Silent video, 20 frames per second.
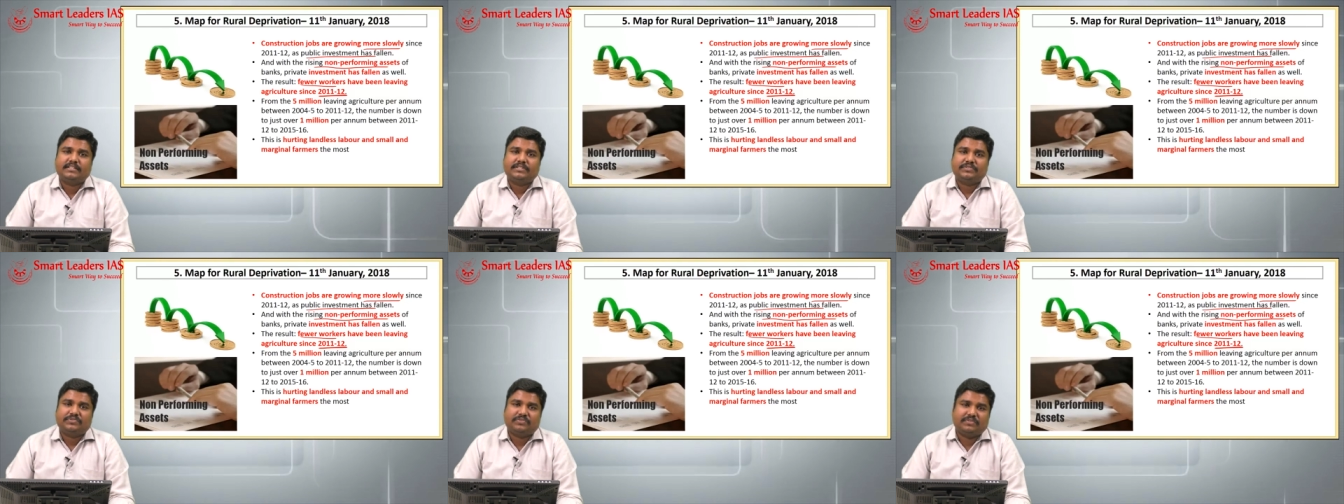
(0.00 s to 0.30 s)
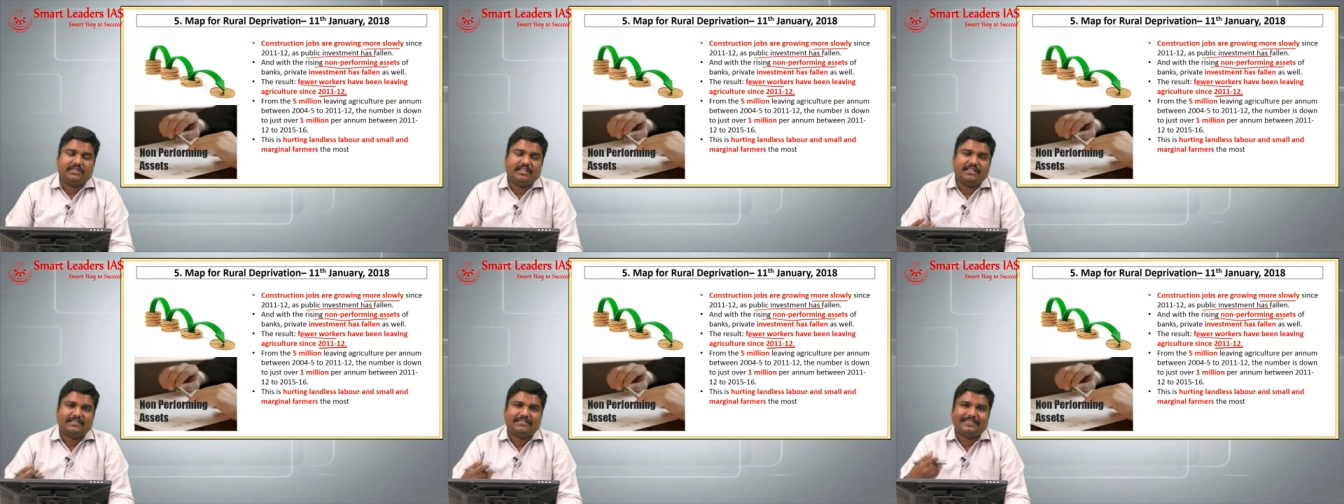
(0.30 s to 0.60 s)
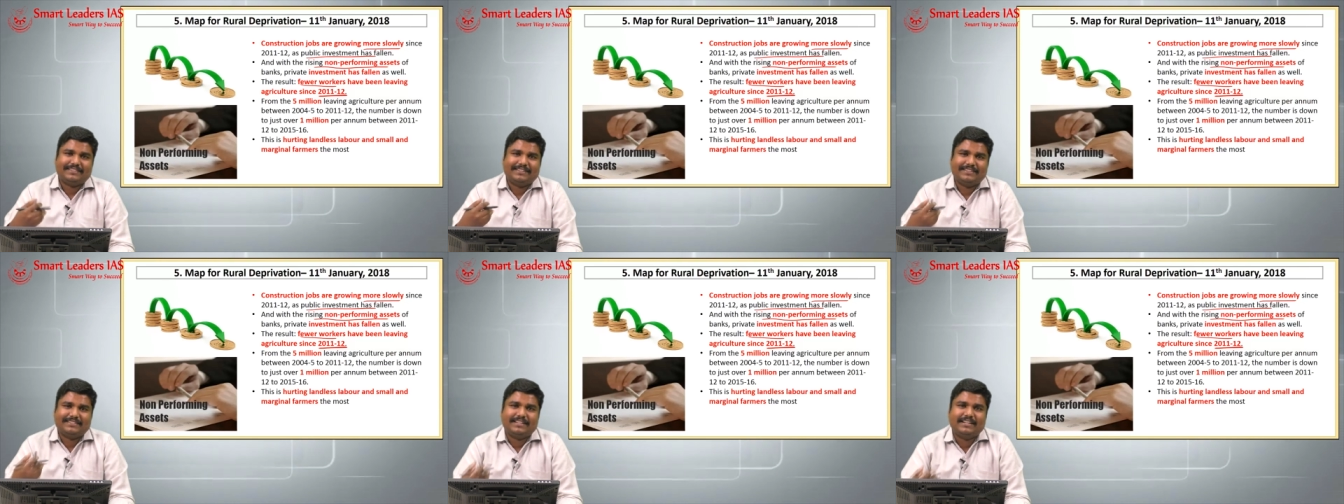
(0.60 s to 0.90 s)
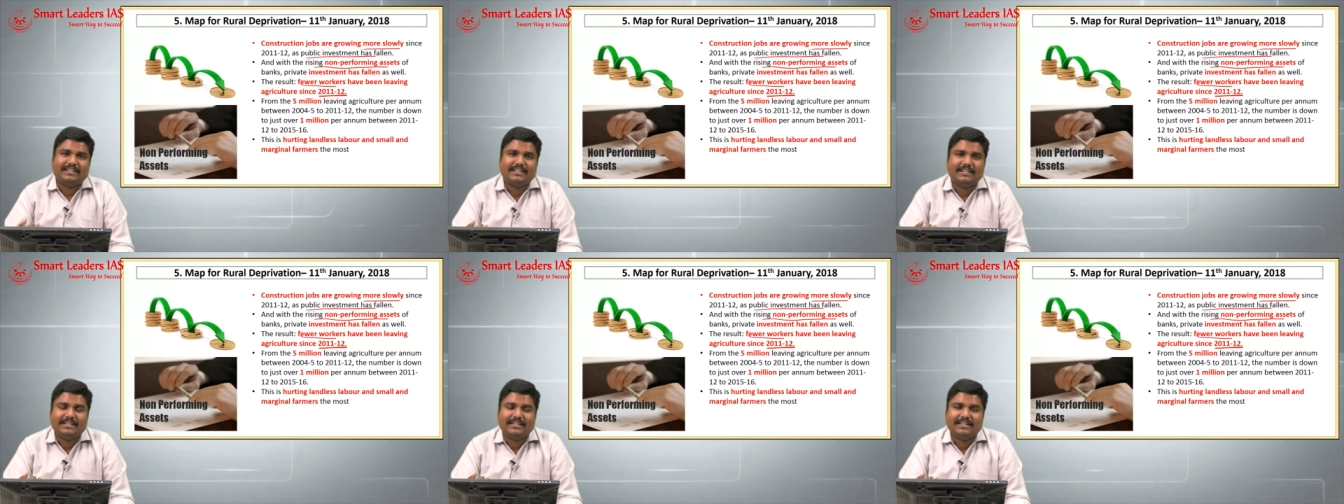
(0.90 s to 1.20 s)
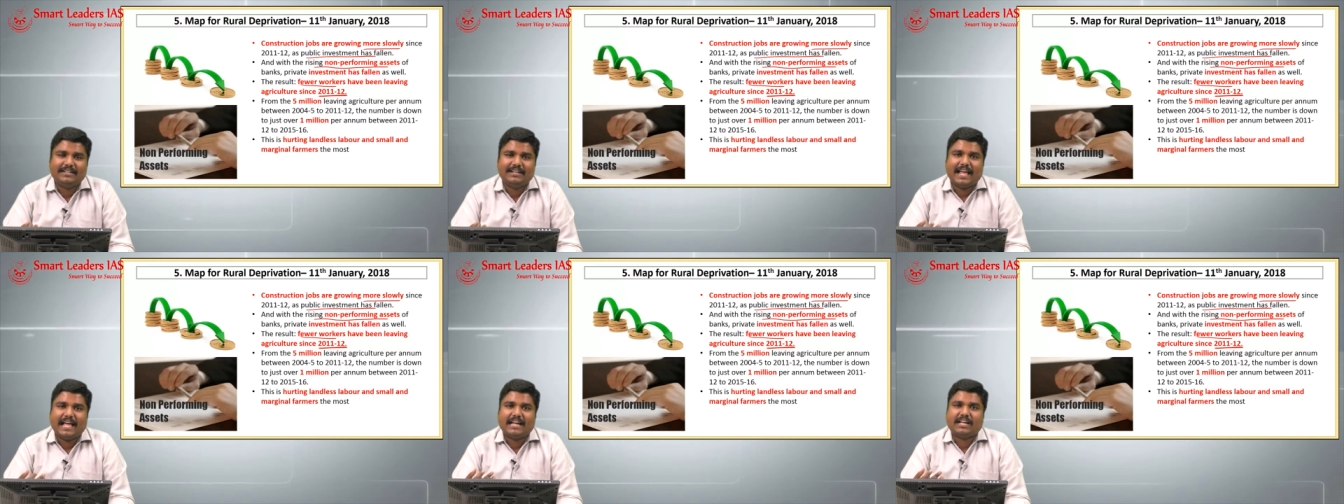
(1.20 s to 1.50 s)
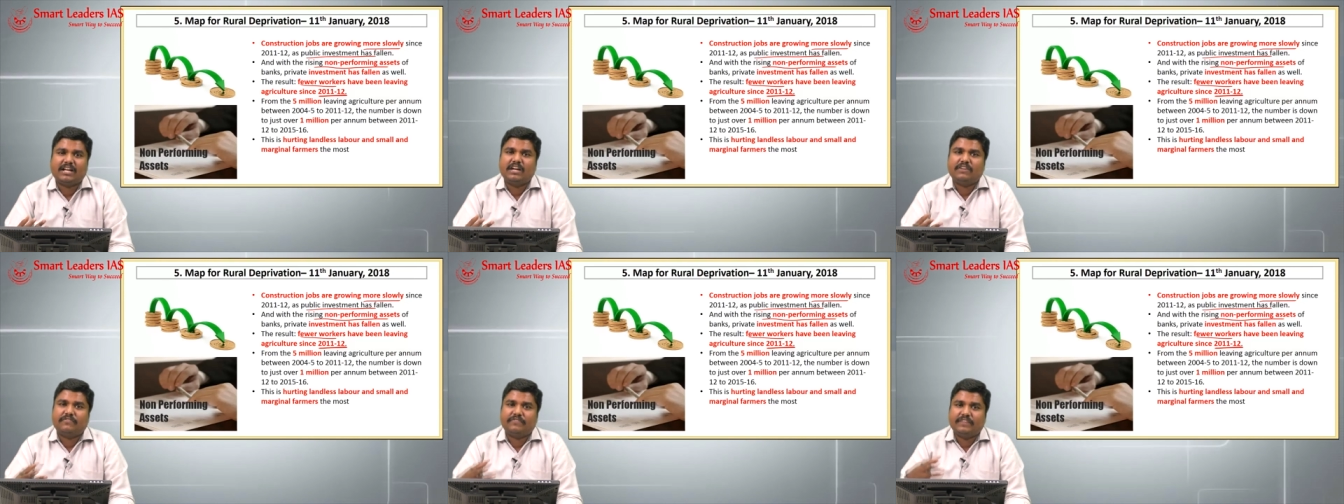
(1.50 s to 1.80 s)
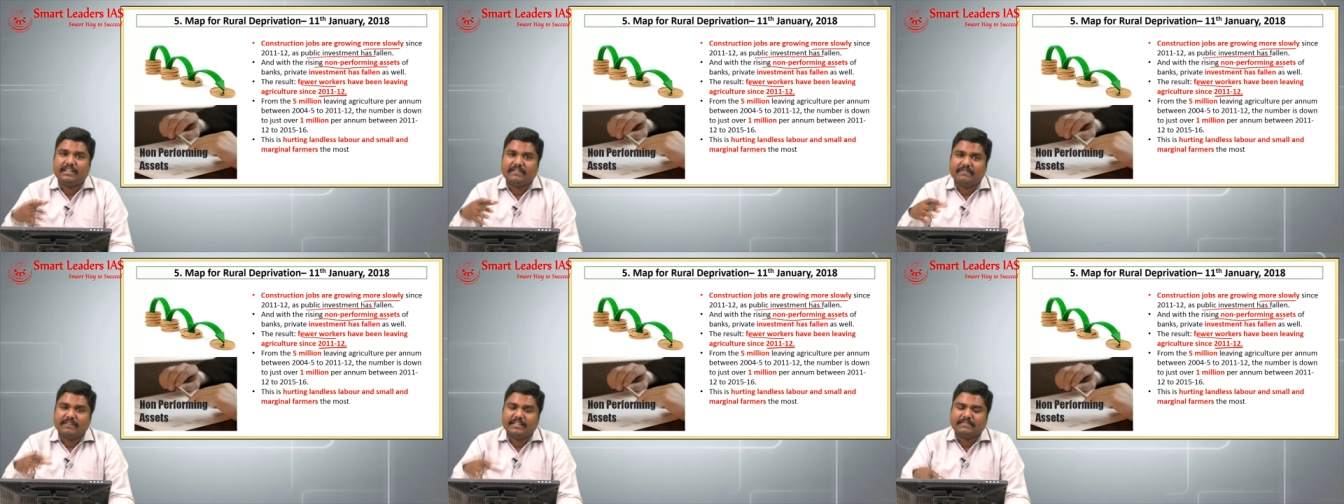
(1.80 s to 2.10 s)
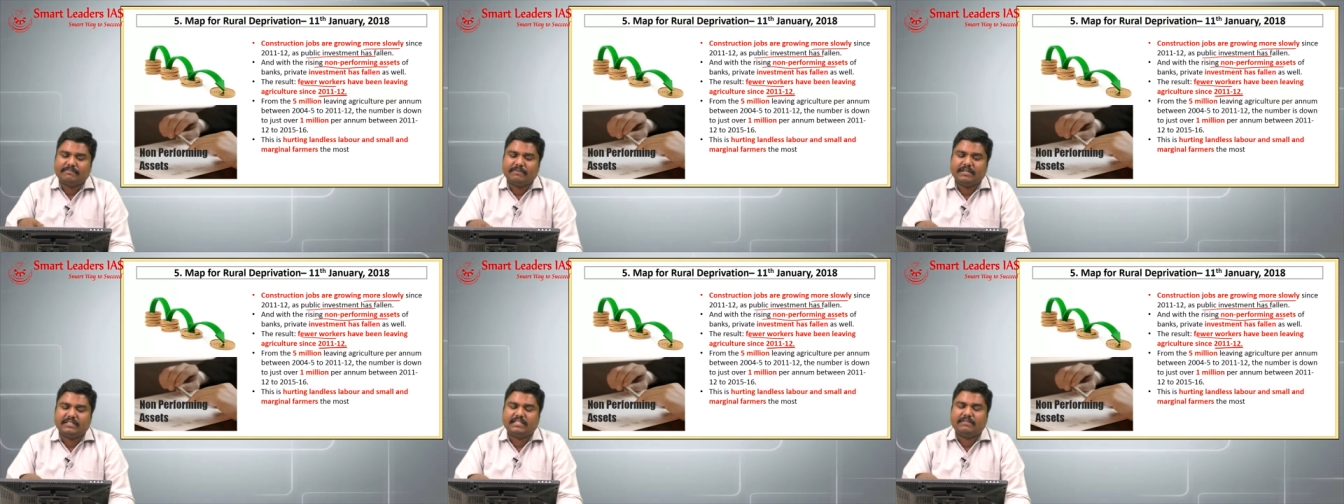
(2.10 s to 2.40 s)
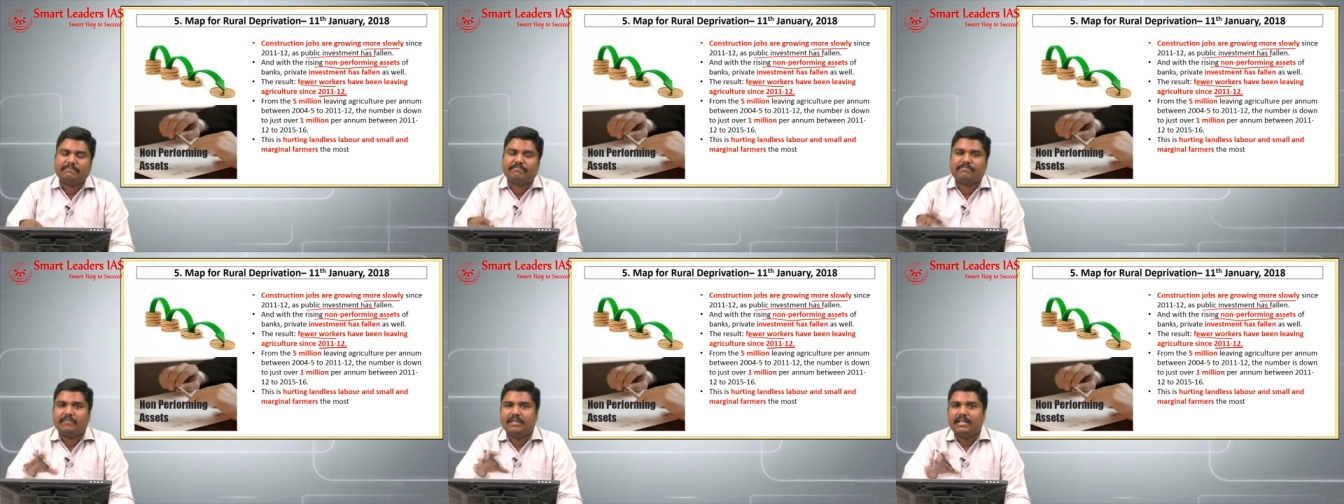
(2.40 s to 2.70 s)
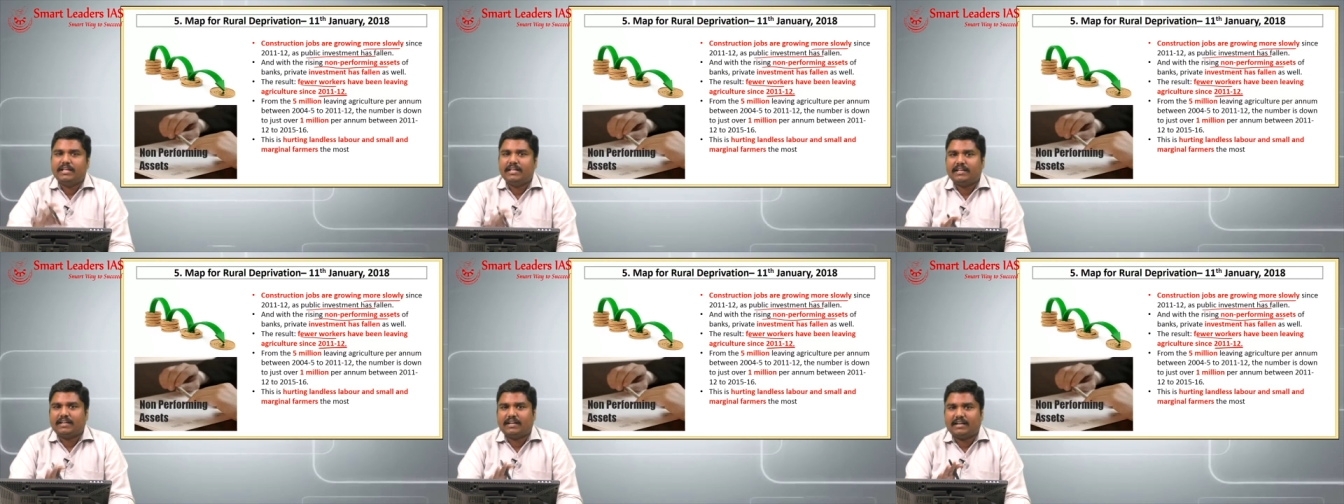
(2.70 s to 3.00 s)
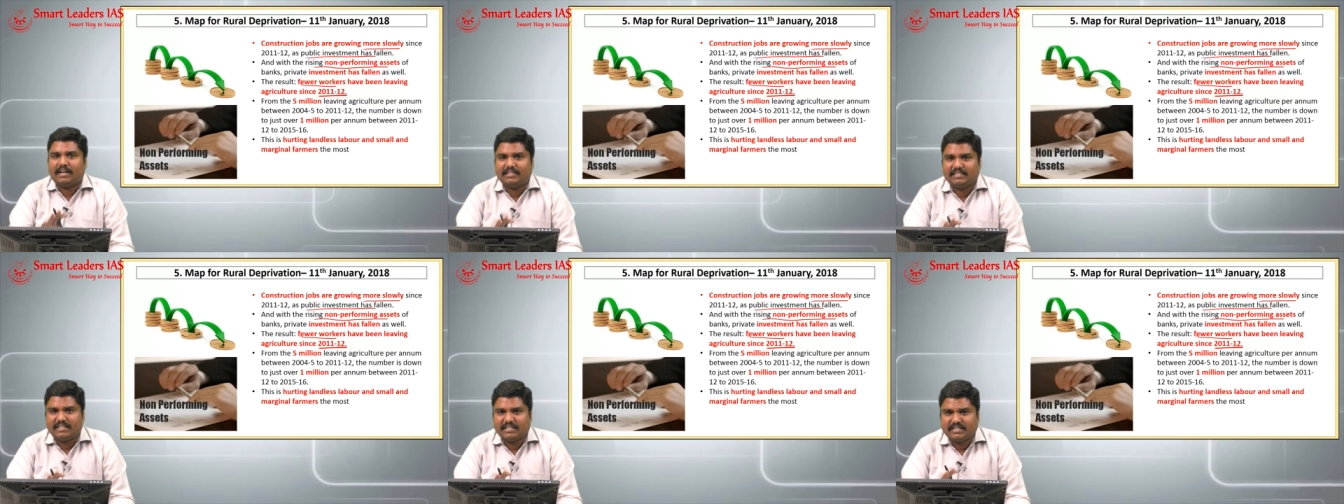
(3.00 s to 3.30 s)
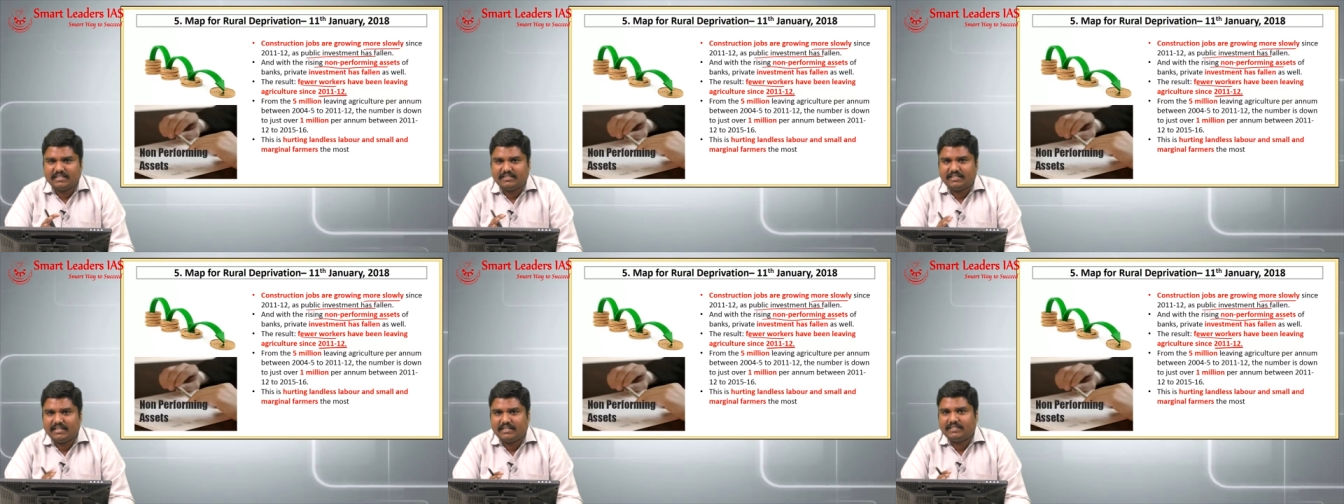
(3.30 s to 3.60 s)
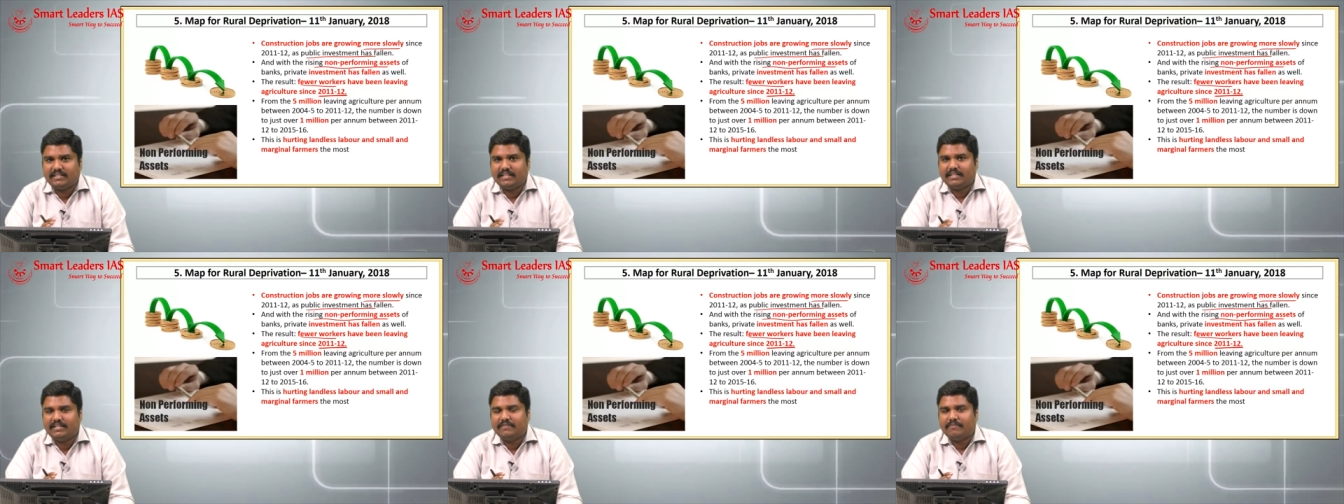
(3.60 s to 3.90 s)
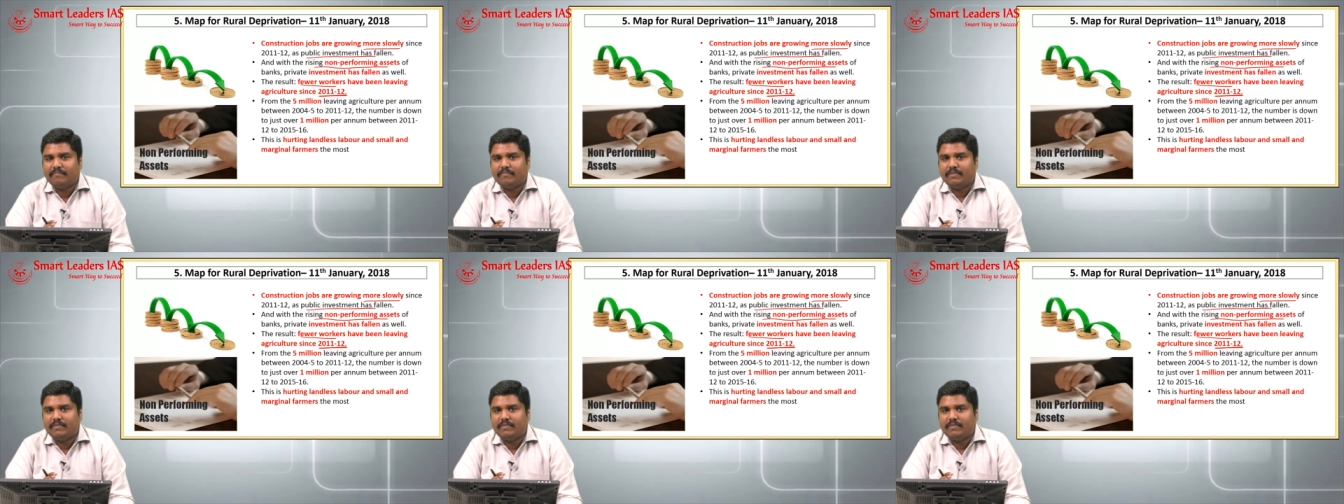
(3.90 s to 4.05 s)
So this resulted in lack of investments in construction sector.